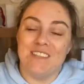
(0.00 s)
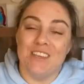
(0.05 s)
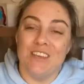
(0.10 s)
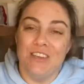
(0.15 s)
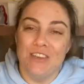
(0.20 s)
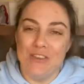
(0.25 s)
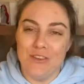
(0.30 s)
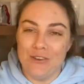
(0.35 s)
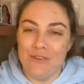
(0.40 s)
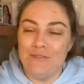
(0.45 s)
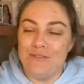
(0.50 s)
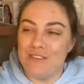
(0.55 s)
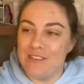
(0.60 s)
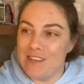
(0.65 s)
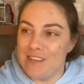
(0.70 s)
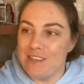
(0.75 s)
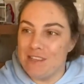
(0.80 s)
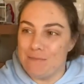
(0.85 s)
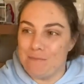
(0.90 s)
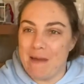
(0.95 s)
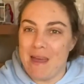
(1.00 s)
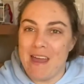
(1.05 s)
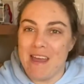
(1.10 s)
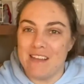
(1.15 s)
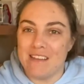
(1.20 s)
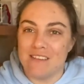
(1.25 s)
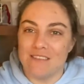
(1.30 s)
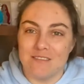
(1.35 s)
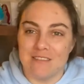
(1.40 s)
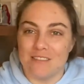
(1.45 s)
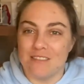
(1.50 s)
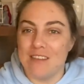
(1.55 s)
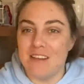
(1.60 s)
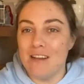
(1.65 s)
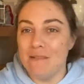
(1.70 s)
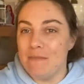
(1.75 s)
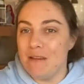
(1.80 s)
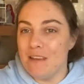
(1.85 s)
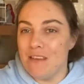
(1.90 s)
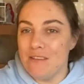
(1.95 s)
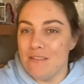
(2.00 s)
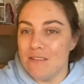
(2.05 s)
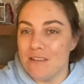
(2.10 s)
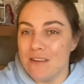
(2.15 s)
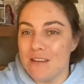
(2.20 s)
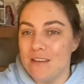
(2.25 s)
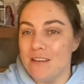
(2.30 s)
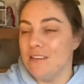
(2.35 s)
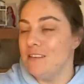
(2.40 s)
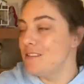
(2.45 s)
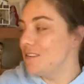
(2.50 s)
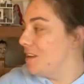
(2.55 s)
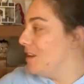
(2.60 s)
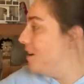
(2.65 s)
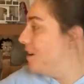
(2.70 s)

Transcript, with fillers: to use these spares, because I don't know about you guys,